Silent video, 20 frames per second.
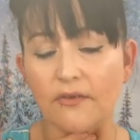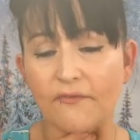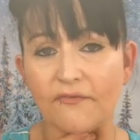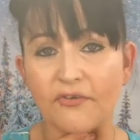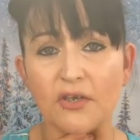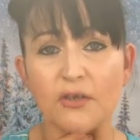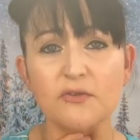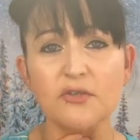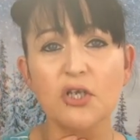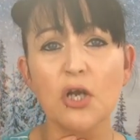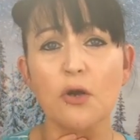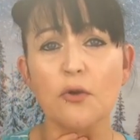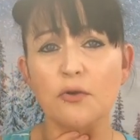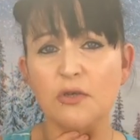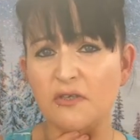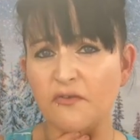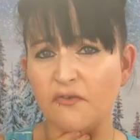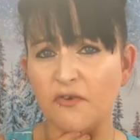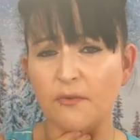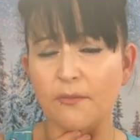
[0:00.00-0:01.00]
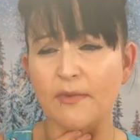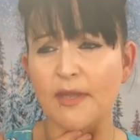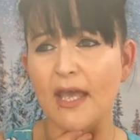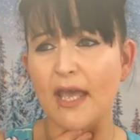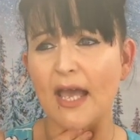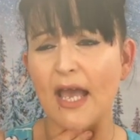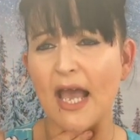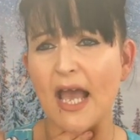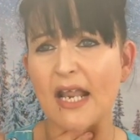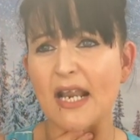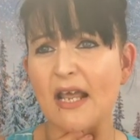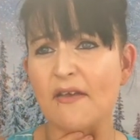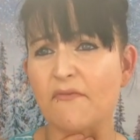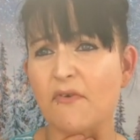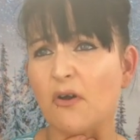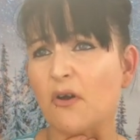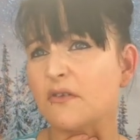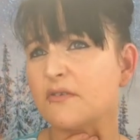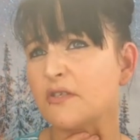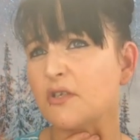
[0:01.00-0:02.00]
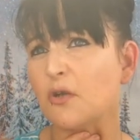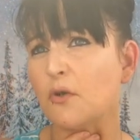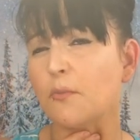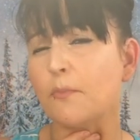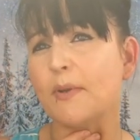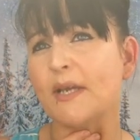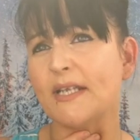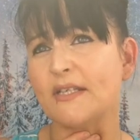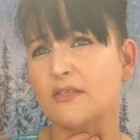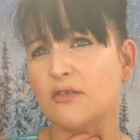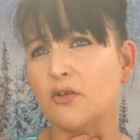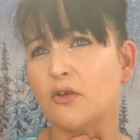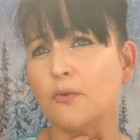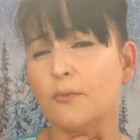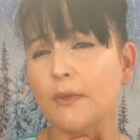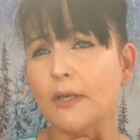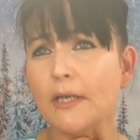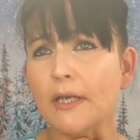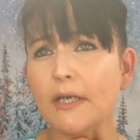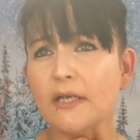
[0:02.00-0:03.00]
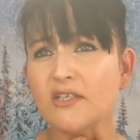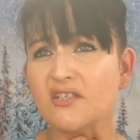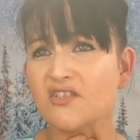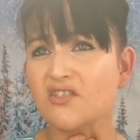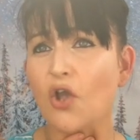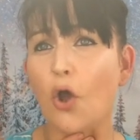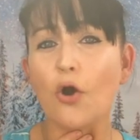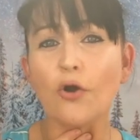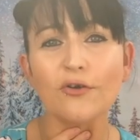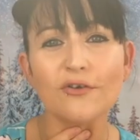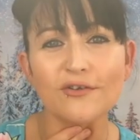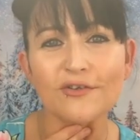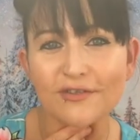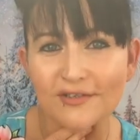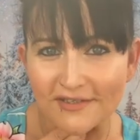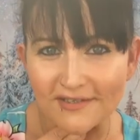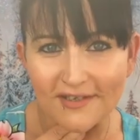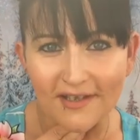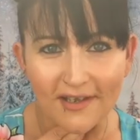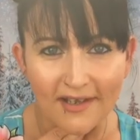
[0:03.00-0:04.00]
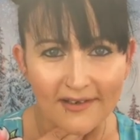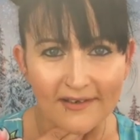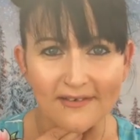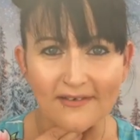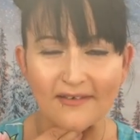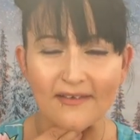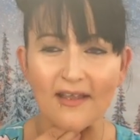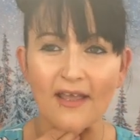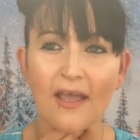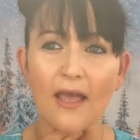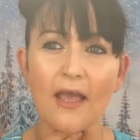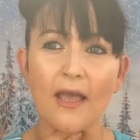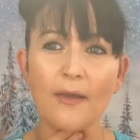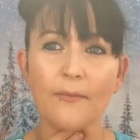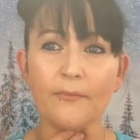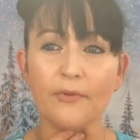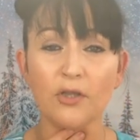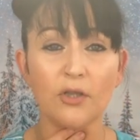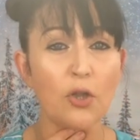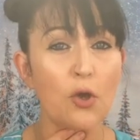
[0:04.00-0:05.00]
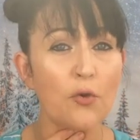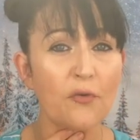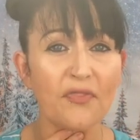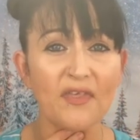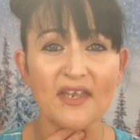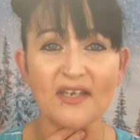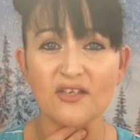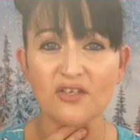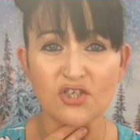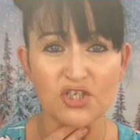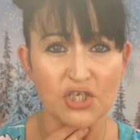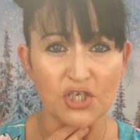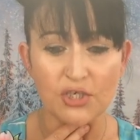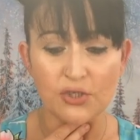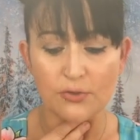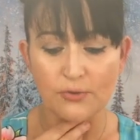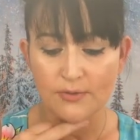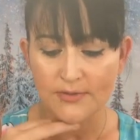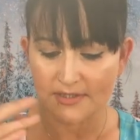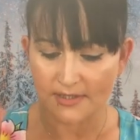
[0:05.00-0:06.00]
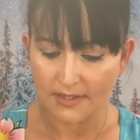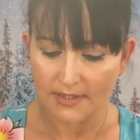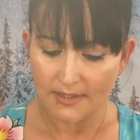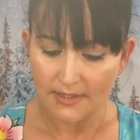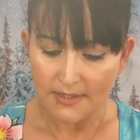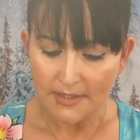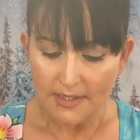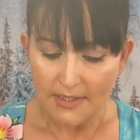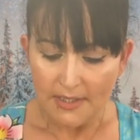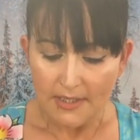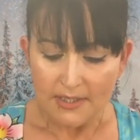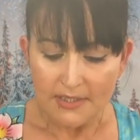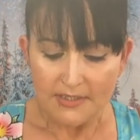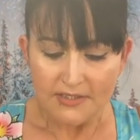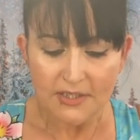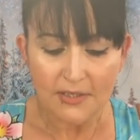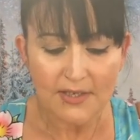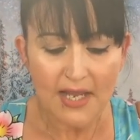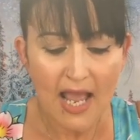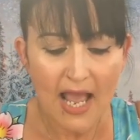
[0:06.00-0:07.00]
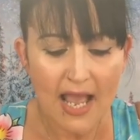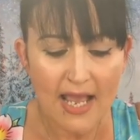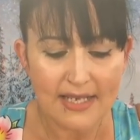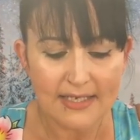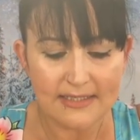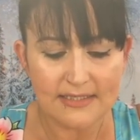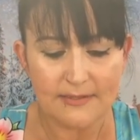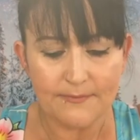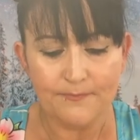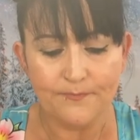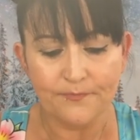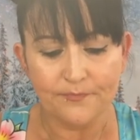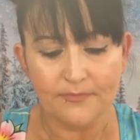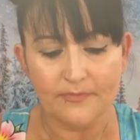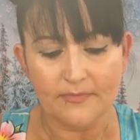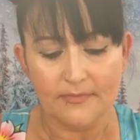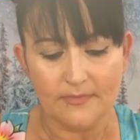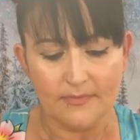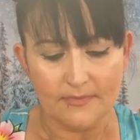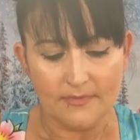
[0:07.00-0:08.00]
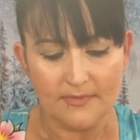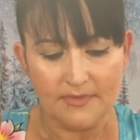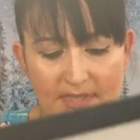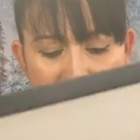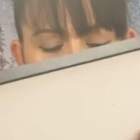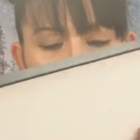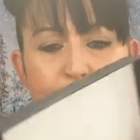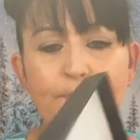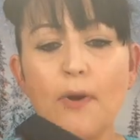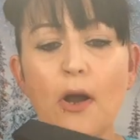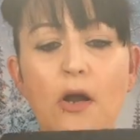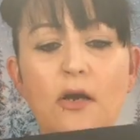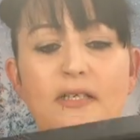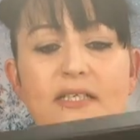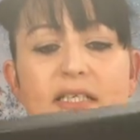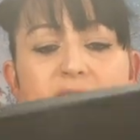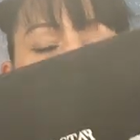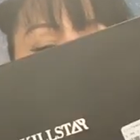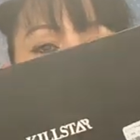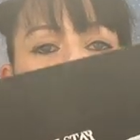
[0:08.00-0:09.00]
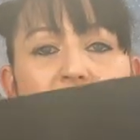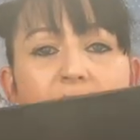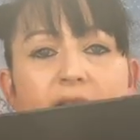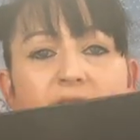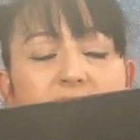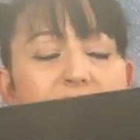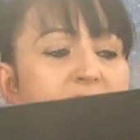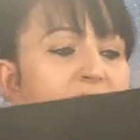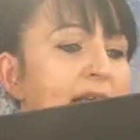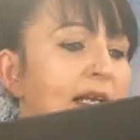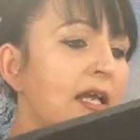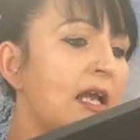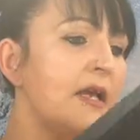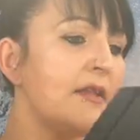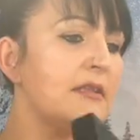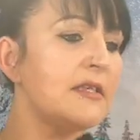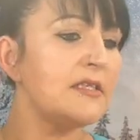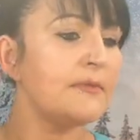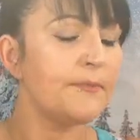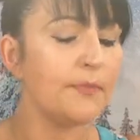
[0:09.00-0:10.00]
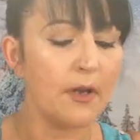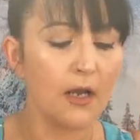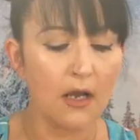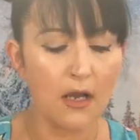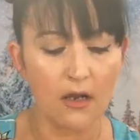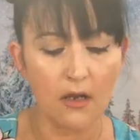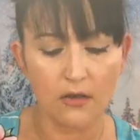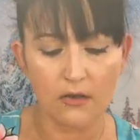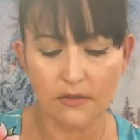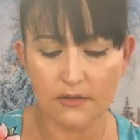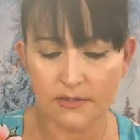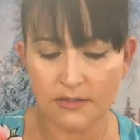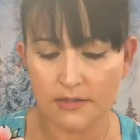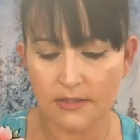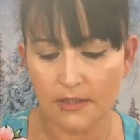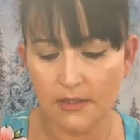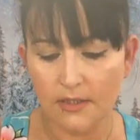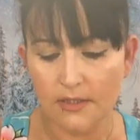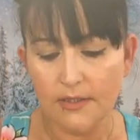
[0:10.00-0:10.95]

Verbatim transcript: A few chokers from there, and I've also picked up socks and um, clothing and shoes. So, guys, this box is amazing. Check out this box.